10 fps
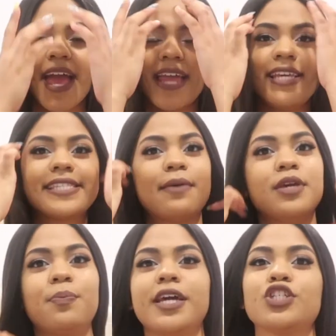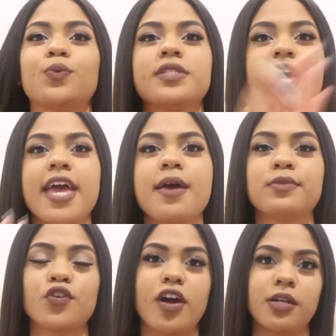And he sent me a picture. It was him
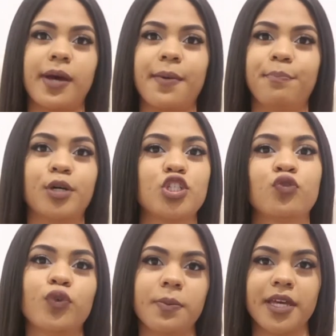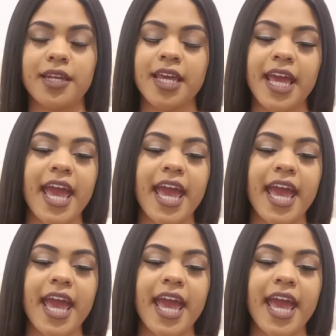surrounded by a bunch of women.